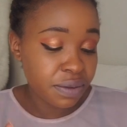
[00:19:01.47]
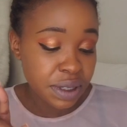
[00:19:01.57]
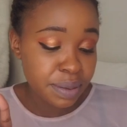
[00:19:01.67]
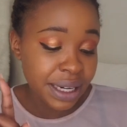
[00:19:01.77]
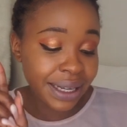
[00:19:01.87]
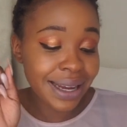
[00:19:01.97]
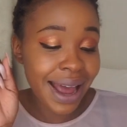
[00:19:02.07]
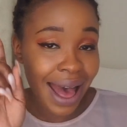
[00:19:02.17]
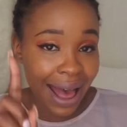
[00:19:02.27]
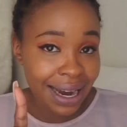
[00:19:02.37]
vitamin E
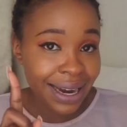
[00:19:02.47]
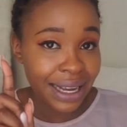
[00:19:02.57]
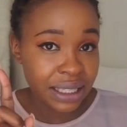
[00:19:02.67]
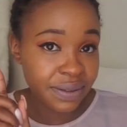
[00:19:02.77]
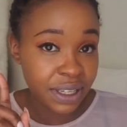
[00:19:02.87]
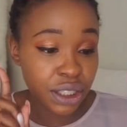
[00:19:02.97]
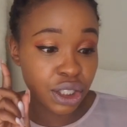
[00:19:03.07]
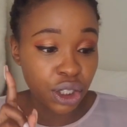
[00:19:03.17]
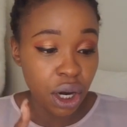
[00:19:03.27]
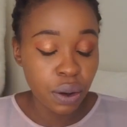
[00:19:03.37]
and activated
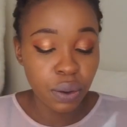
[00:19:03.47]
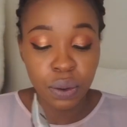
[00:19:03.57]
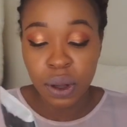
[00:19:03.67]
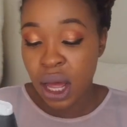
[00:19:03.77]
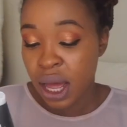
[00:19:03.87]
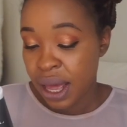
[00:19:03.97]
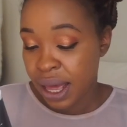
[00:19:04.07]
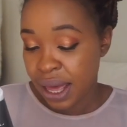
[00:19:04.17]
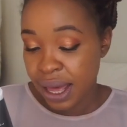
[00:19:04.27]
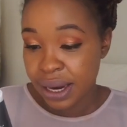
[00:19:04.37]
charcoal.
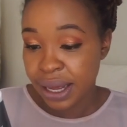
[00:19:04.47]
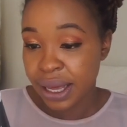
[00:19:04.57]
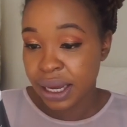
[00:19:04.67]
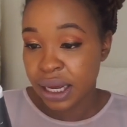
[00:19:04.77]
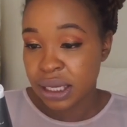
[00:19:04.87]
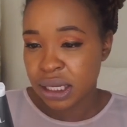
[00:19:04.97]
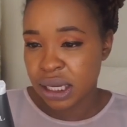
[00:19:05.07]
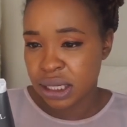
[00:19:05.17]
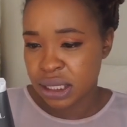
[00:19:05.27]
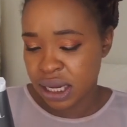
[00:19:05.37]
It
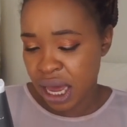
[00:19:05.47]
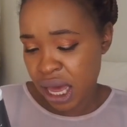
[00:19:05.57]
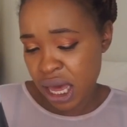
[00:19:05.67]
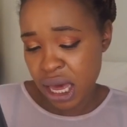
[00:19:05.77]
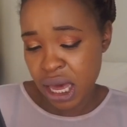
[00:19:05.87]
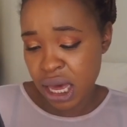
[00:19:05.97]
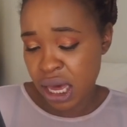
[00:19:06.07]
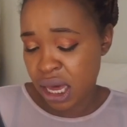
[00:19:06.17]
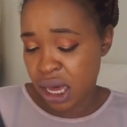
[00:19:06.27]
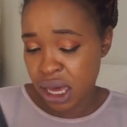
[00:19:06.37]
is
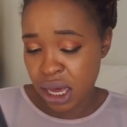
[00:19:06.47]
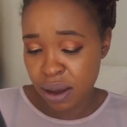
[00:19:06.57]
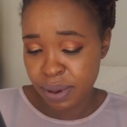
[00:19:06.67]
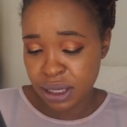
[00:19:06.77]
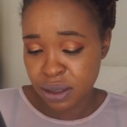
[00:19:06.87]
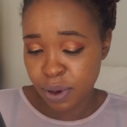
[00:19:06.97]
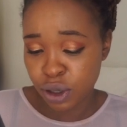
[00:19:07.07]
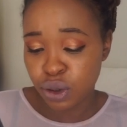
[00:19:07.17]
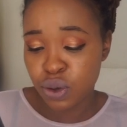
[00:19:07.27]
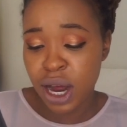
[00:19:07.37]
a, how big is the
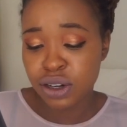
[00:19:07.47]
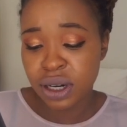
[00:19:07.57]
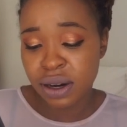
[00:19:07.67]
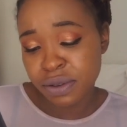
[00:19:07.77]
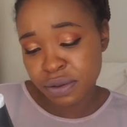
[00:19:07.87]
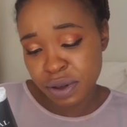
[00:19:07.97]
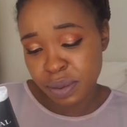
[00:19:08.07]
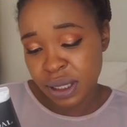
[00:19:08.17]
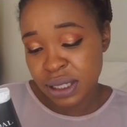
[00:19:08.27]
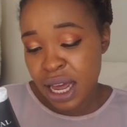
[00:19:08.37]
bottle? 250
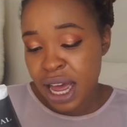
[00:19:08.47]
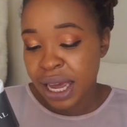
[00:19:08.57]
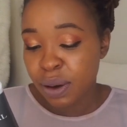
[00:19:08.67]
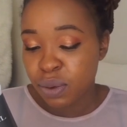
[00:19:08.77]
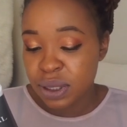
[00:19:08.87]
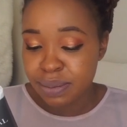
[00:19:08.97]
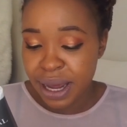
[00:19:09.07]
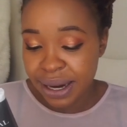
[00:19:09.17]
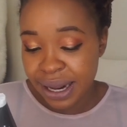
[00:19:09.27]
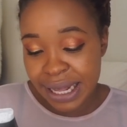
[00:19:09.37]
ml. It was
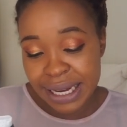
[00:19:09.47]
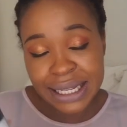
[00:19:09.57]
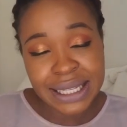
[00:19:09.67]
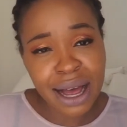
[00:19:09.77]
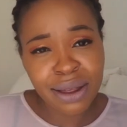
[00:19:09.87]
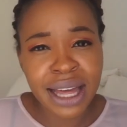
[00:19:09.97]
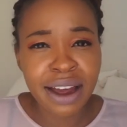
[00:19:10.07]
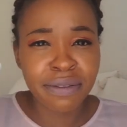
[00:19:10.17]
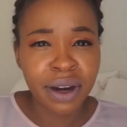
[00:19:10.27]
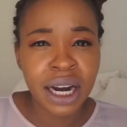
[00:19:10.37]
made in South
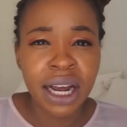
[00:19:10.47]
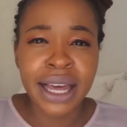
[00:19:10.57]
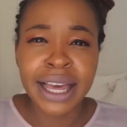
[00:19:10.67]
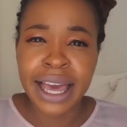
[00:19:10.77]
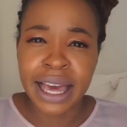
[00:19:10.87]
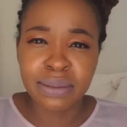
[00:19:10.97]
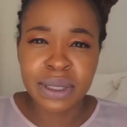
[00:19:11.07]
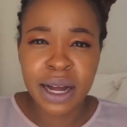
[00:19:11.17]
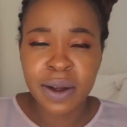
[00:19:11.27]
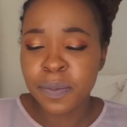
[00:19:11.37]
Africa, in Cape
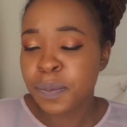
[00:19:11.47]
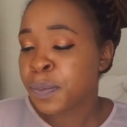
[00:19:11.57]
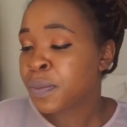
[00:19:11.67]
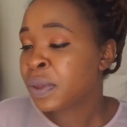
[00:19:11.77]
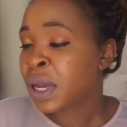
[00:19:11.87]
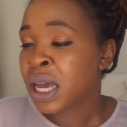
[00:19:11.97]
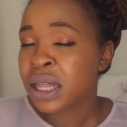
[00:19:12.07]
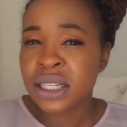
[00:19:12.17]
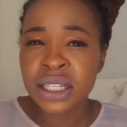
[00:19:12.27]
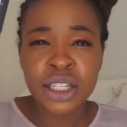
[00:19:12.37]
Town.
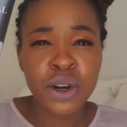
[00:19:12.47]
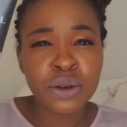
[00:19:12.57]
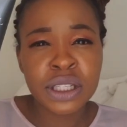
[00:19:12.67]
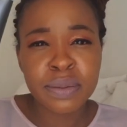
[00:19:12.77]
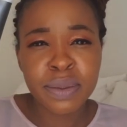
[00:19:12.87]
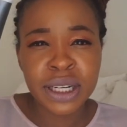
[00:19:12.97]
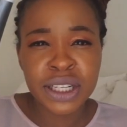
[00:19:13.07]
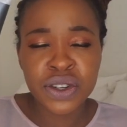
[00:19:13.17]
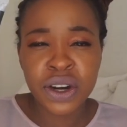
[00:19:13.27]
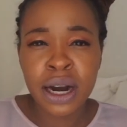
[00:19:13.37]
This is an awesome body
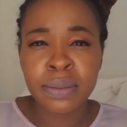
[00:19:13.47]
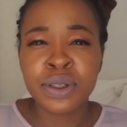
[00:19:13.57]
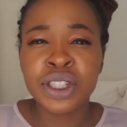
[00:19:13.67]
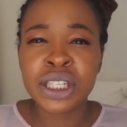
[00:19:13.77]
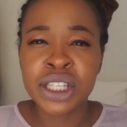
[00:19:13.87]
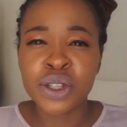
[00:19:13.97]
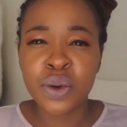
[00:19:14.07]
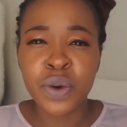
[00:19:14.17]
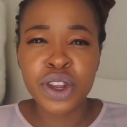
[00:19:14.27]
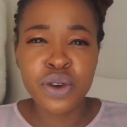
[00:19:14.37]
scrub.
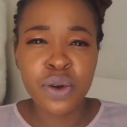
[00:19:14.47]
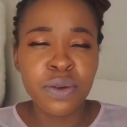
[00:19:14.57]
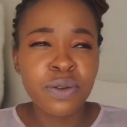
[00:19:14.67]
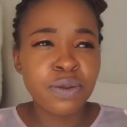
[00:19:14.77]
Just when you're,